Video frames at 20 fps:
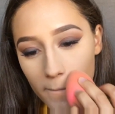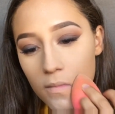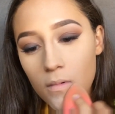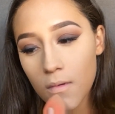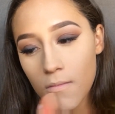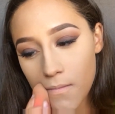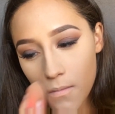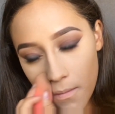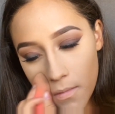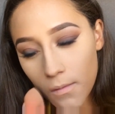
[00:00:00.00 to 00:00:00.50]
I
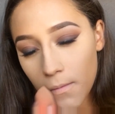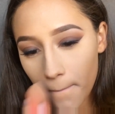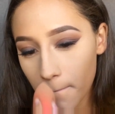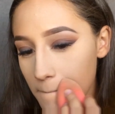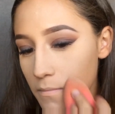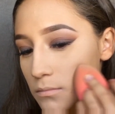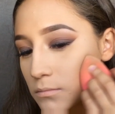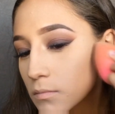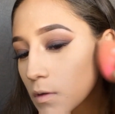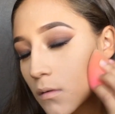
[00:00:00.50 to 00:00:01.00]
won't live without
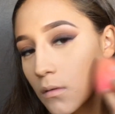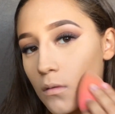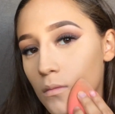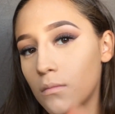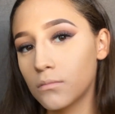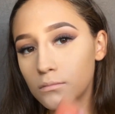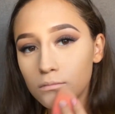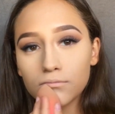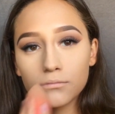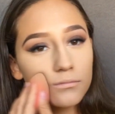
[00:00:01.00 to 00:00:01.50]
it for the
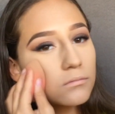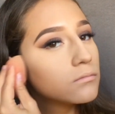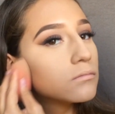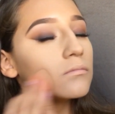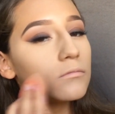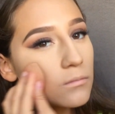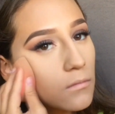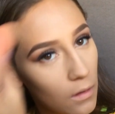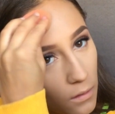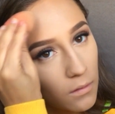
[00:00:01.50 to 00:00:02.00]
rest of my life.
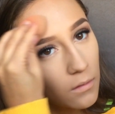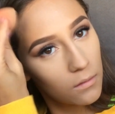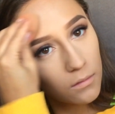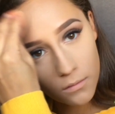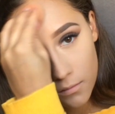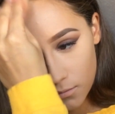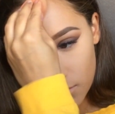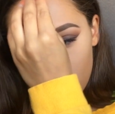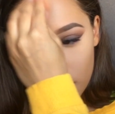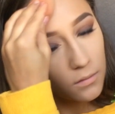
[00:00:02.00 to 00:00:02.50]

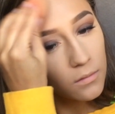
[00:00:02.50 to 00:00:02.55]
So I'm